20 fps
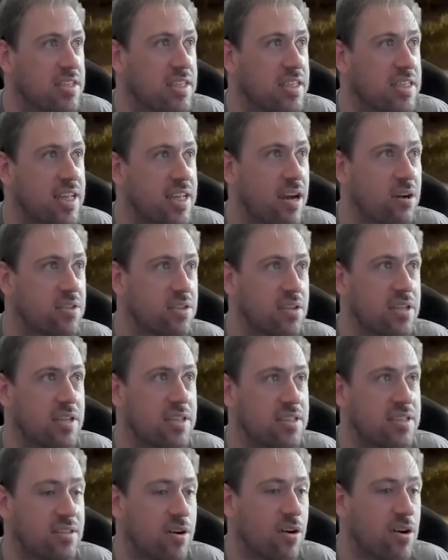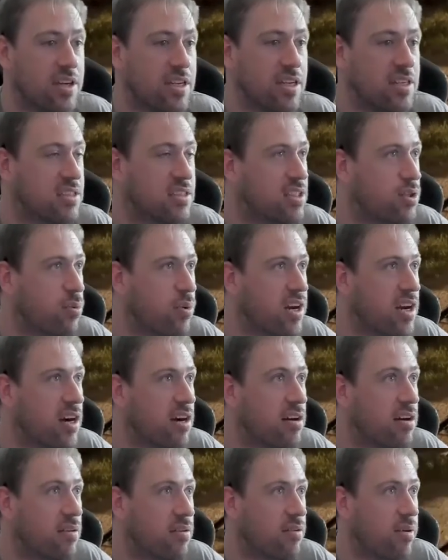details on this on his
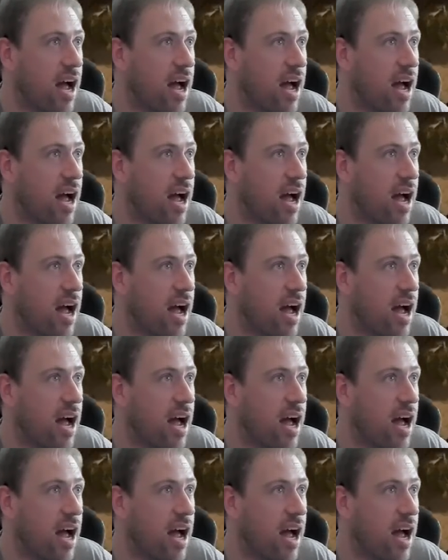Twitter